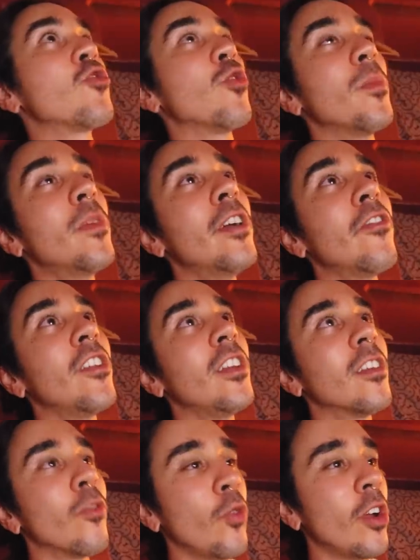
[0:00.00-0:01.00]
or epiphany
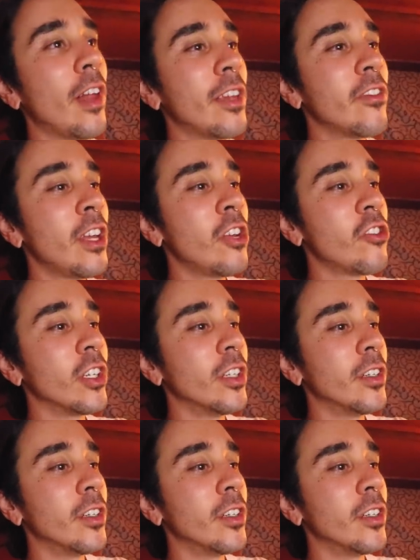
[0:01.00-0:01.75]
of realization